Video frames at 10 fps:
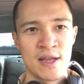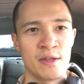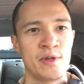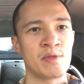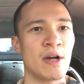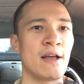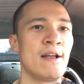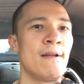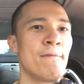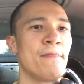The reason why
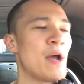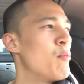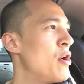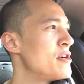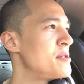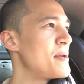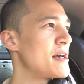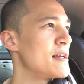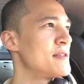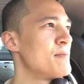they won't is
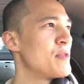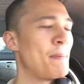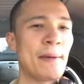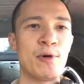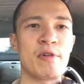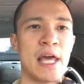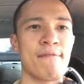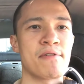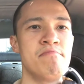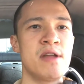because the people who came
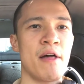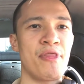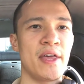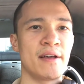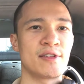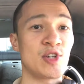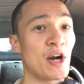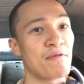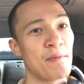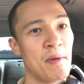from nothing
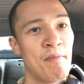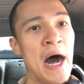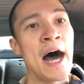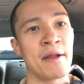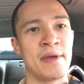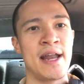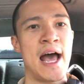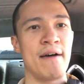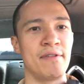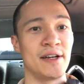started from the bottom and
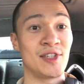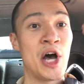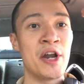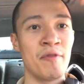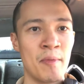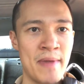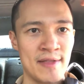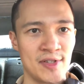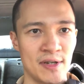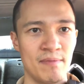have a ton of
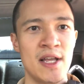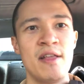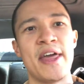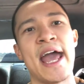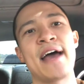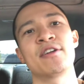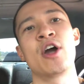momentum. They had to